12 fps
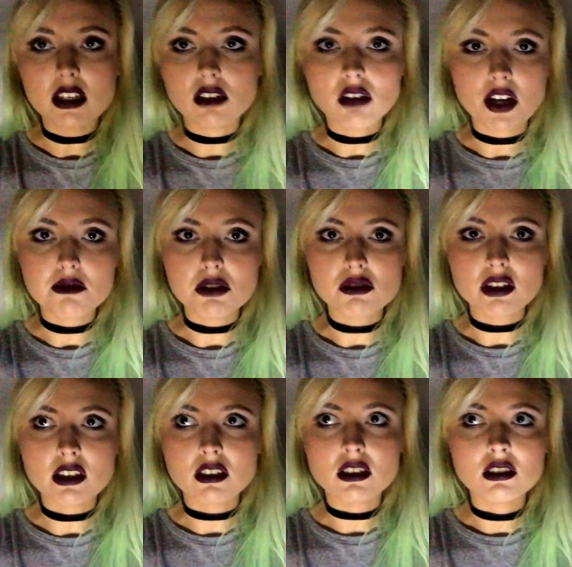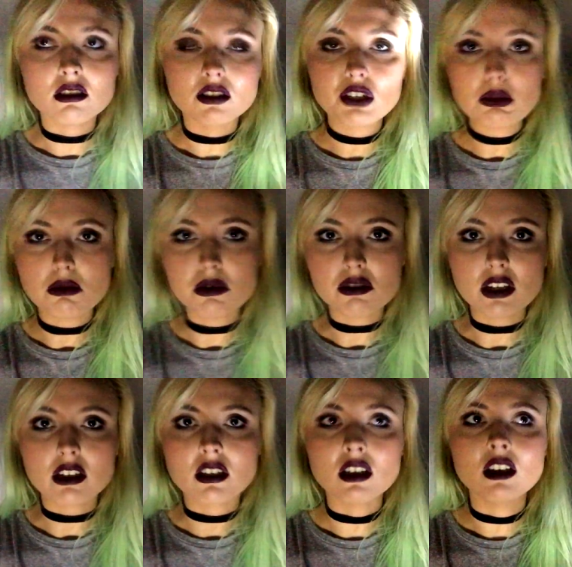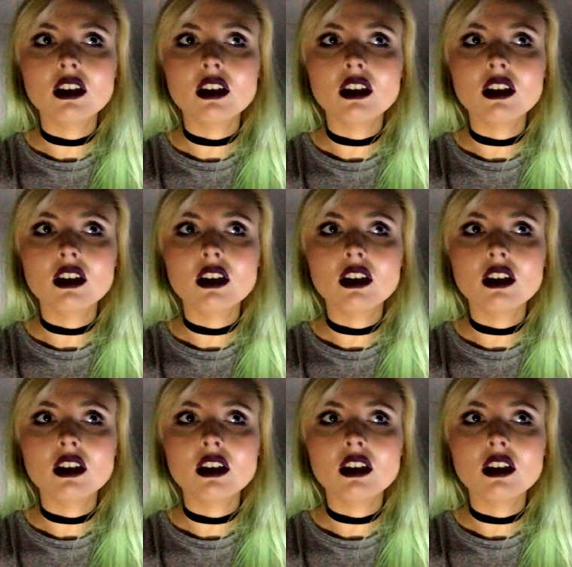like a lot of music, creepy music.